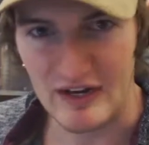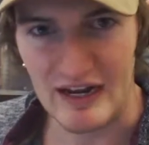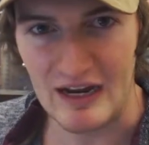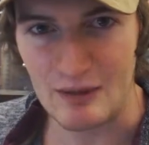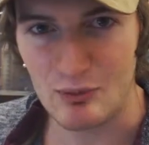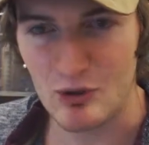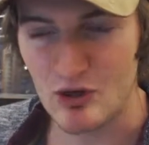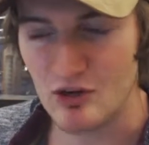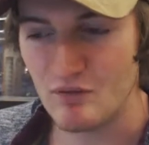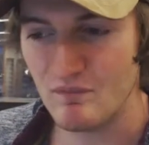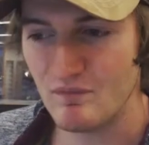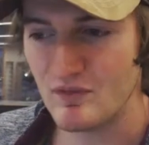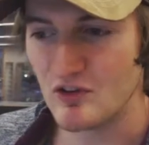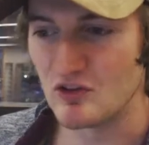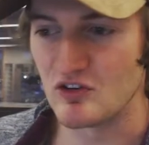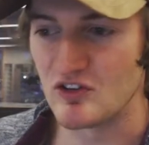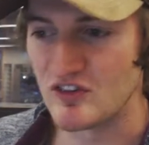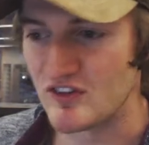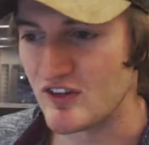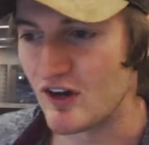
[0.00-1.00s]
your neighbor,
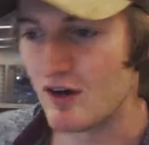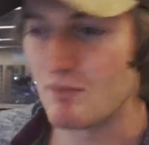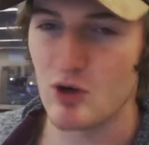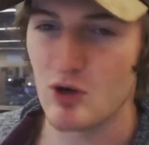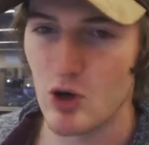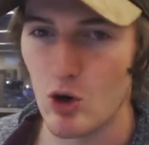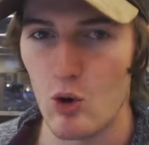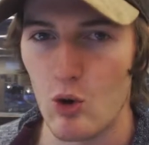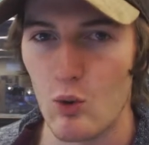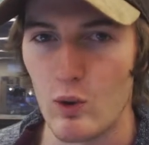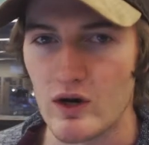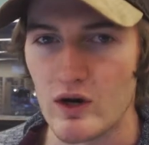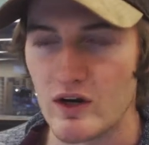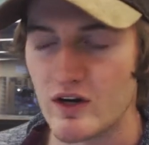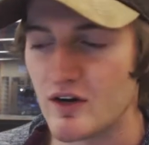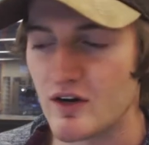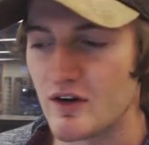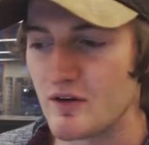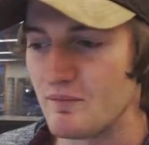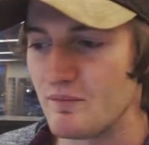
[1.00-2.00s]
your dumb
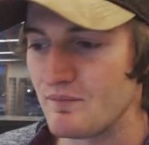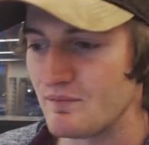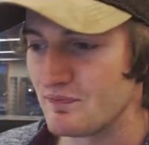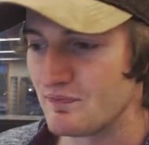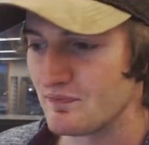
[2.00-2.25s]
coworker,